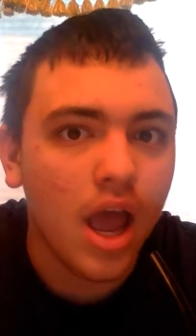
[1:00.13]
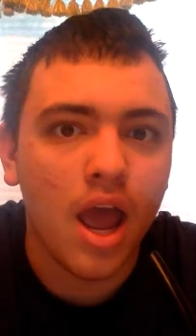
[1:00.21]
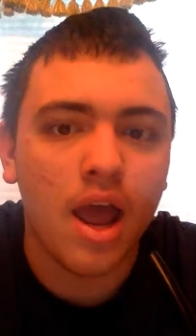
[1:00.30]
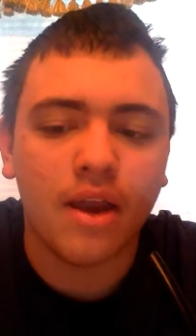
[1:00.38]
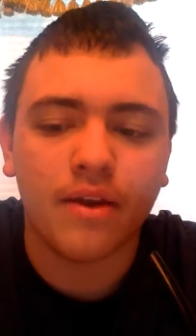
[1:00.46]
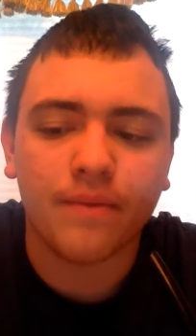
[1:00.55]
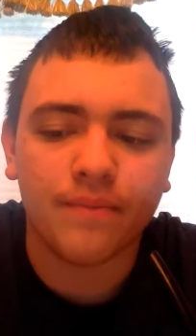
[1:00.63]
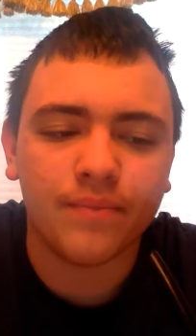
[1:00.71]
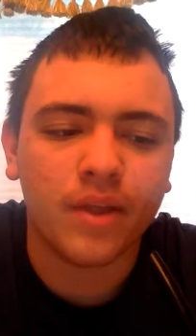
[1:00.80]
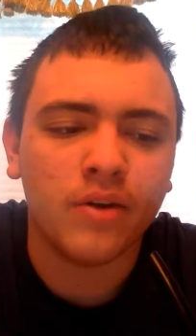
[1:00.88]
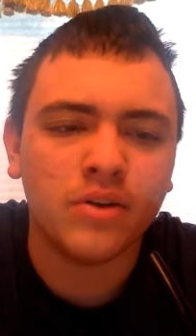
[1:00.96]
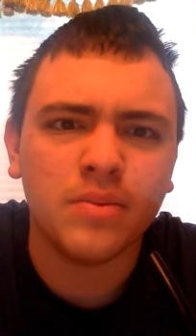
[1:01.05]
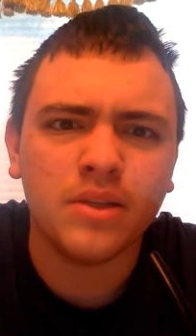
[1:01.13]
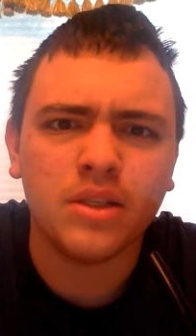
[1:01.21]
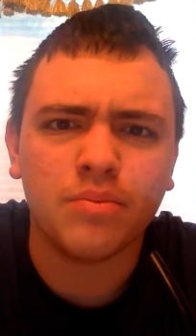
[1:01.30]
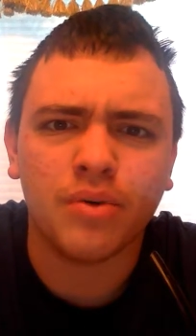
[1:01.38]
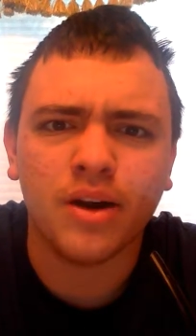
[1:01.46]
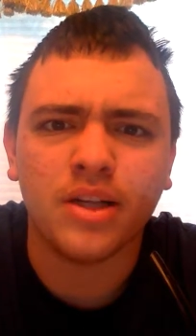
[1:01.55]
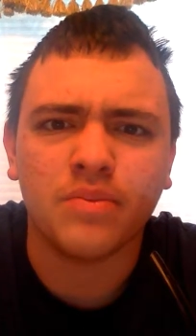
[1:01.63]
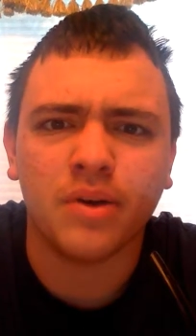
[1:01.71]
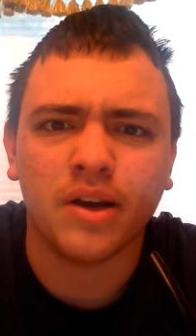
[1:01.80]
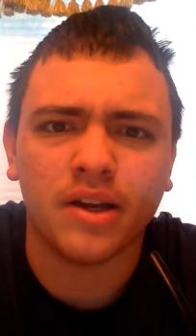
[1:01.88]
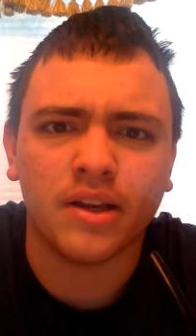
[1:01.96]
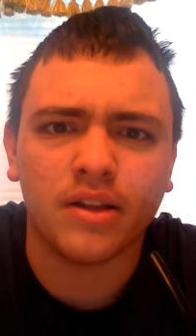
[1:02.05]
And I was a bit surprised
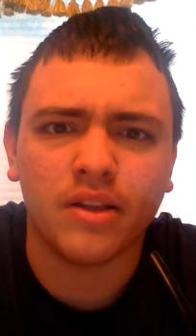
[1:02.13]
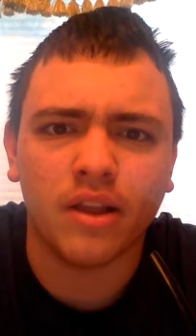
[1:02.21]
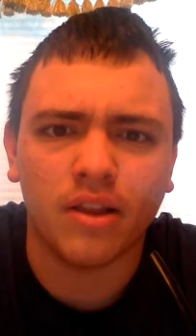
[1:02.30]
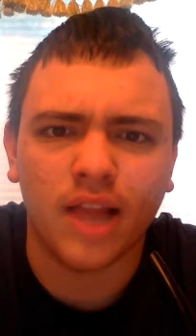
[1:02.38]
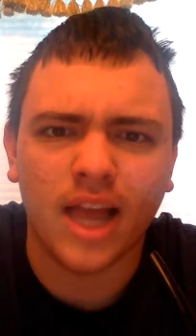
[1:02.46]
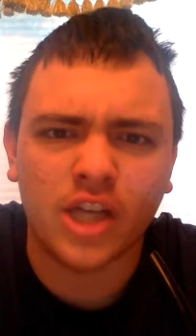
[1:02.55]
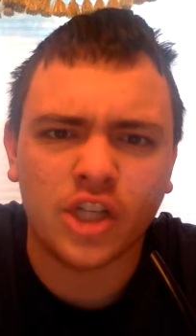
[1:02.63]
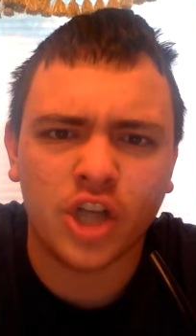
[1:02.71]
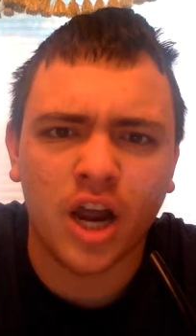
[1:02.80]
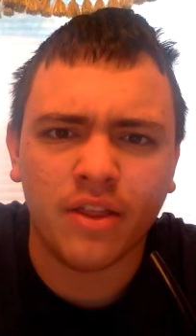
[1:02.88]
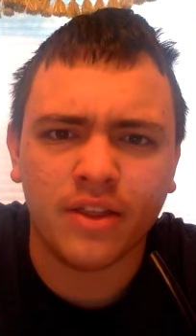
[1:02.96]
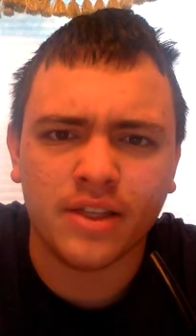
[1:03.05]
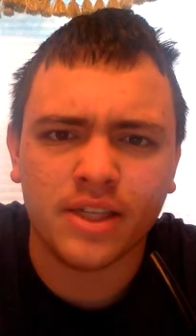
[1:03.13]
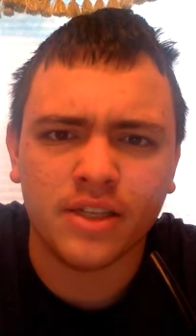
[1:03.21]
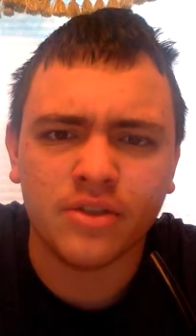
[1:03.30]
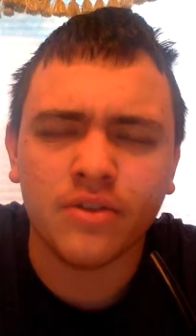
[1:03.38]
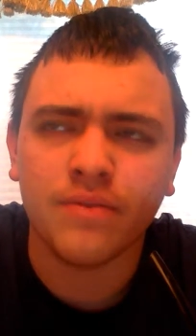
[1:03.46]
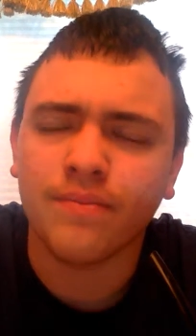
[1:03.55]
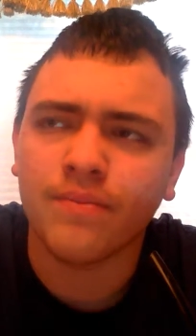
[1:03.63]
by the last shot in the teaser